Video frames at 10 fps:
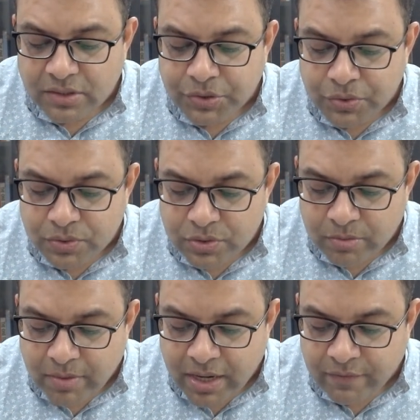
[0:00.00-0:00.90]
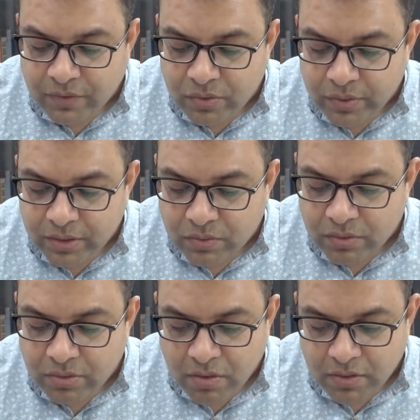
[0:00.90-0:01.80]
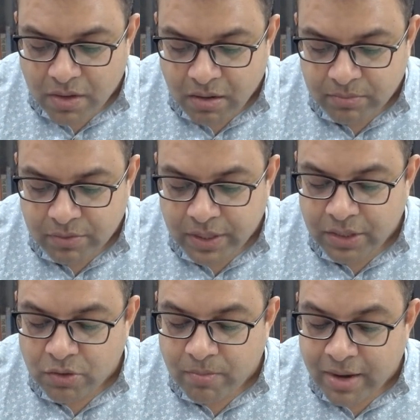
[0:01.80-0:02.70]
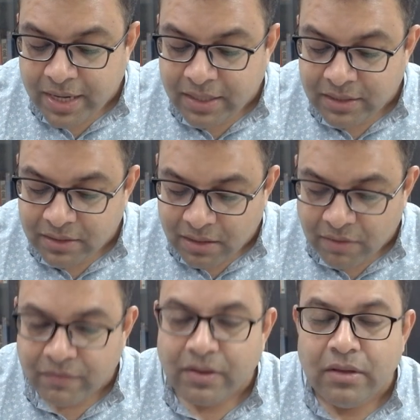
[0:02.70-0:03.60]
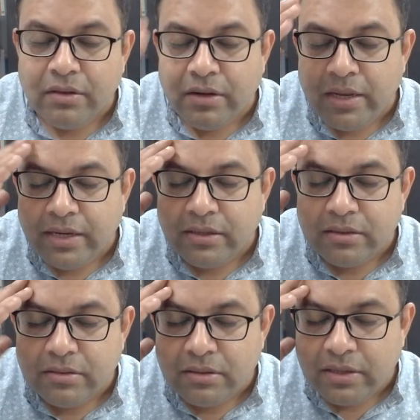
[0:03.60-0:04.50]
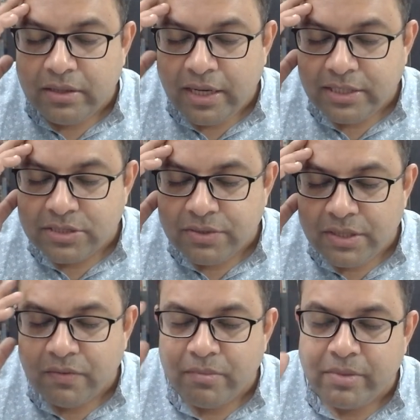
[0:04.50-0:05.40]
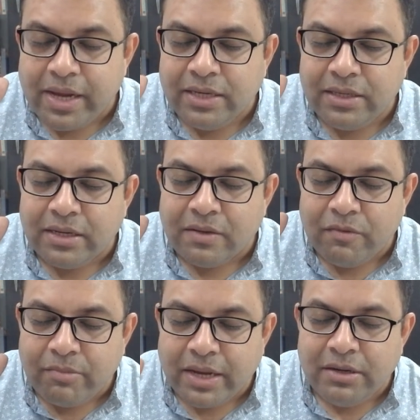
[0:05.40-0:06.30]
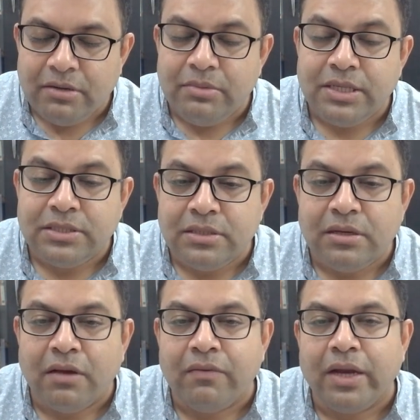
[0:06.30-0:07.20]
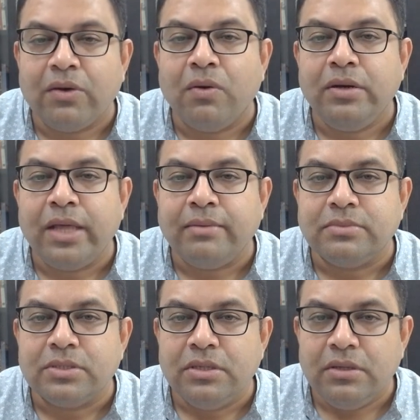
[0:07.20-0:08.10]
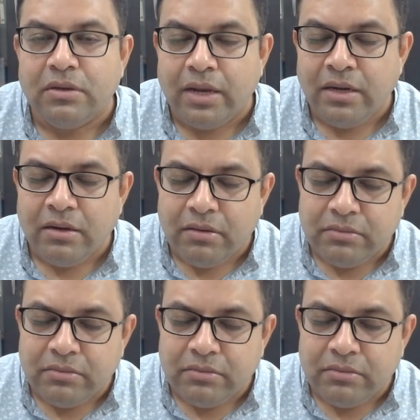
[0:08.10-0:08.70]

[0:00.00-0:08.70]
Use your mind for doing good, not harm. Train your mind in love. Let, let's train our mind that our mind remains in love at all times. Right?